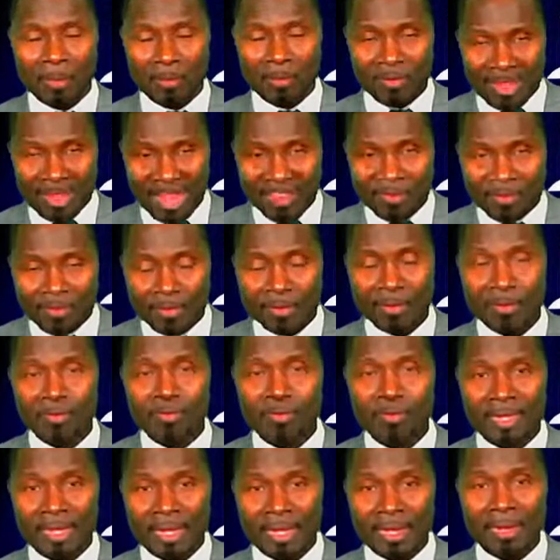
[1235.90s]
we have
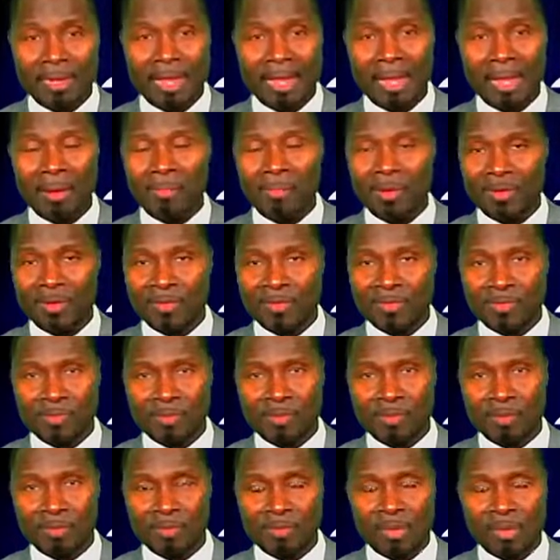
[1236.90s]
brought together, we've
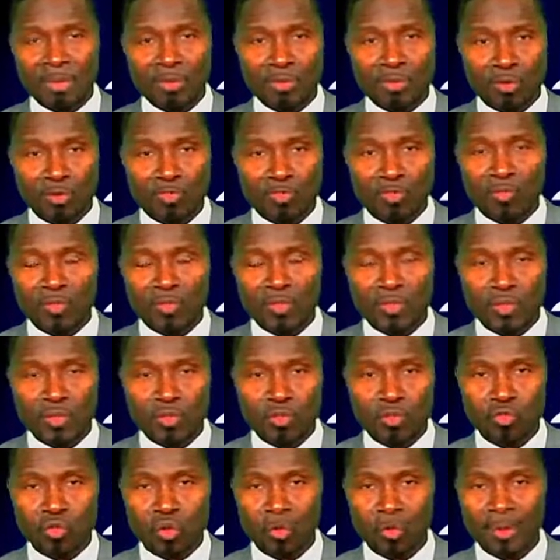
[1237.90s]
made
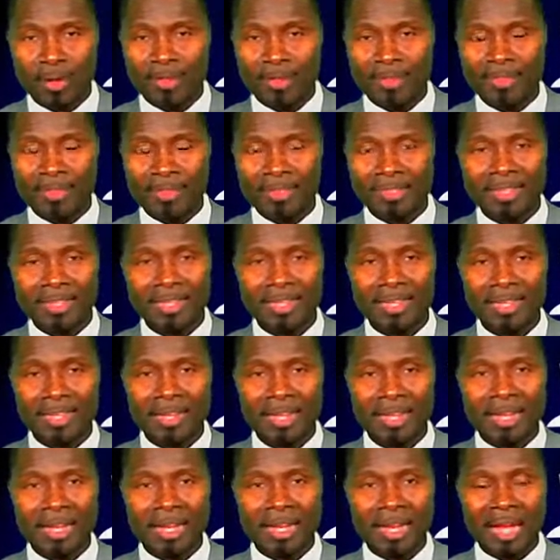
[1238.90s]
contribution towards it,
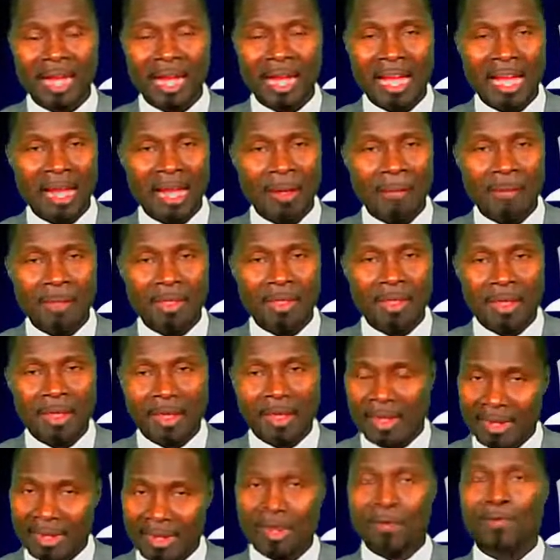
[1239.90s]

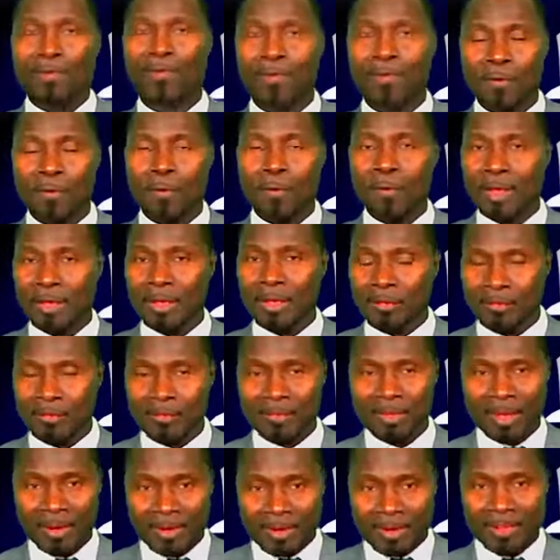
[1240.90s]
and therefore
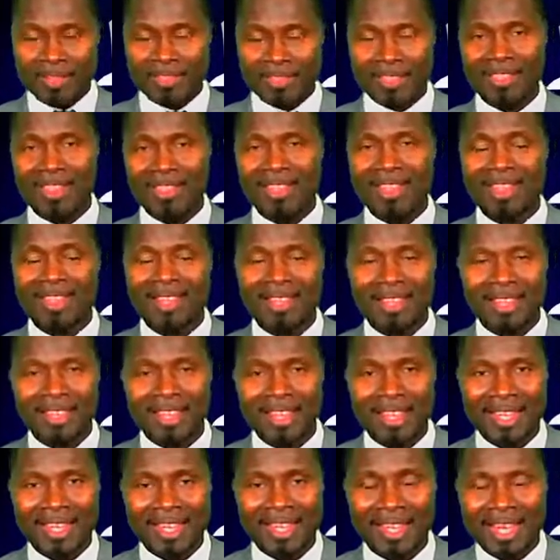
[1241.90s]
if there is
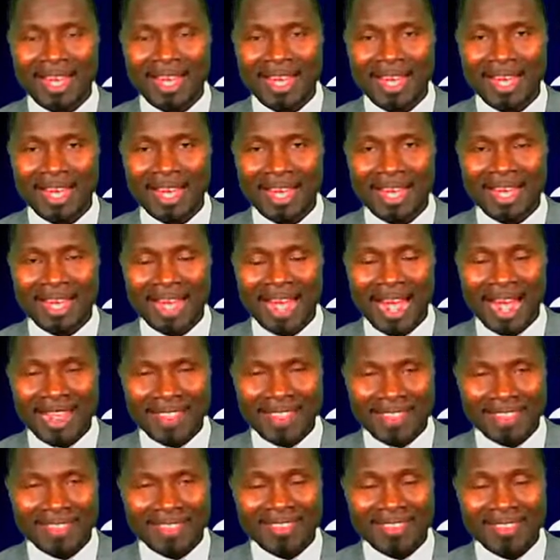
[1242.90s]

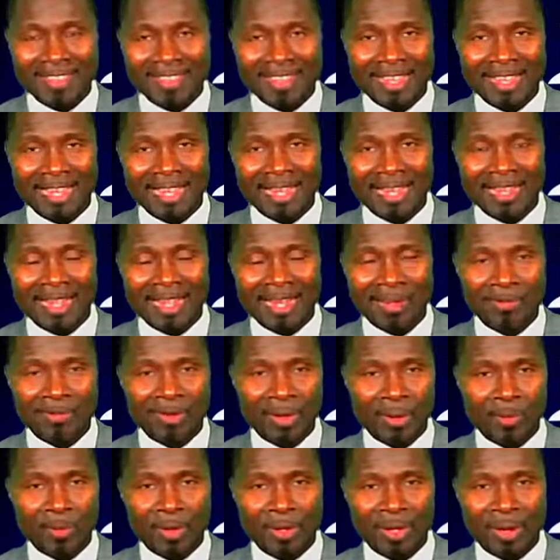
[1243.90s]
assets here that
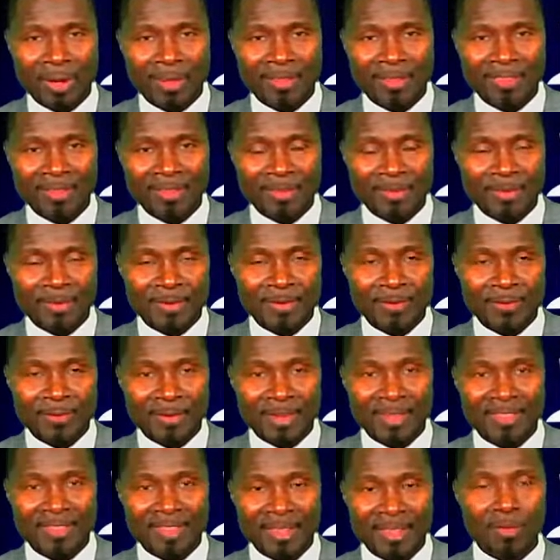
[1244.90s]
we are going our separate
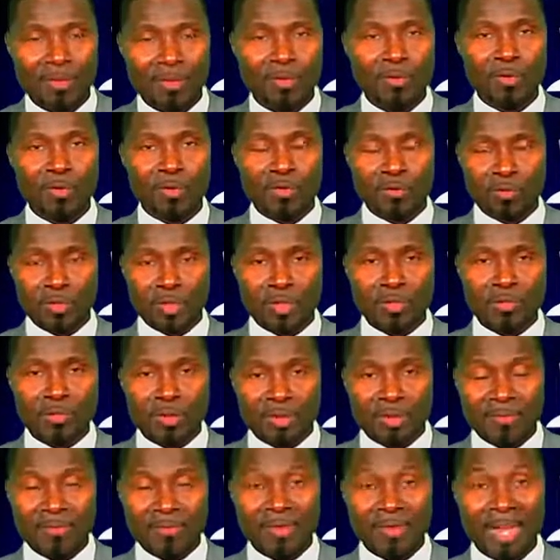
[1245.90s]
ways, then of course we need to
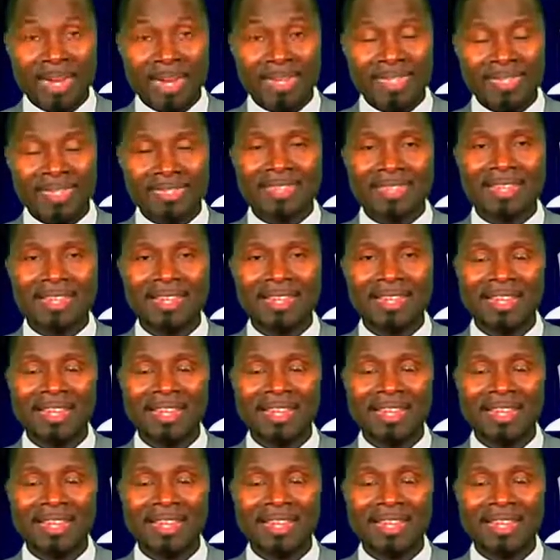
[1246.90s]
divide it.